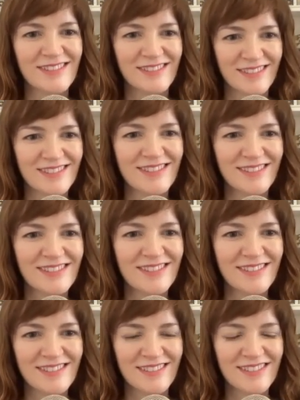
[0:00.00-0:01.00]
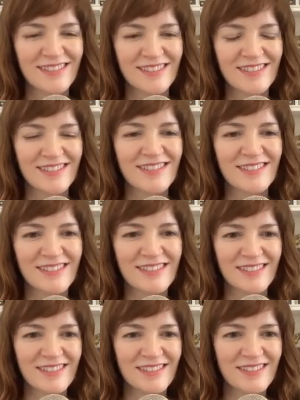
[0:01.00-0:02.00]

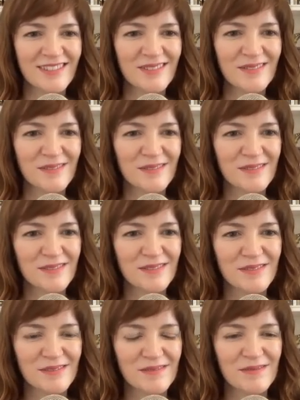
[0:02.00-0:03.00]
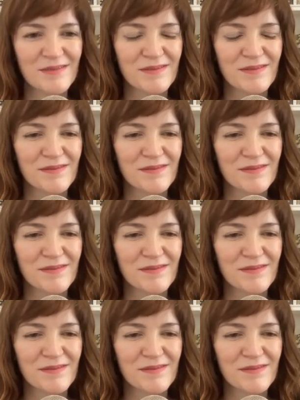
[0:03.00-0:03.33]
The person shown says nothing.